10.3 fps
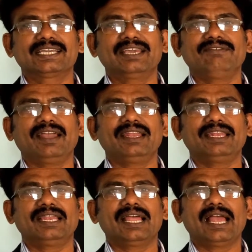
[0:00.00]

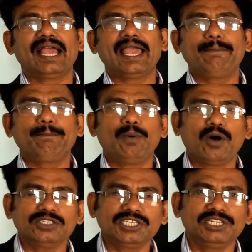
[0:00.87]
given a
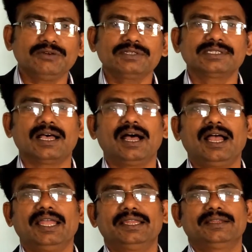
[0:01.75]
positive sign.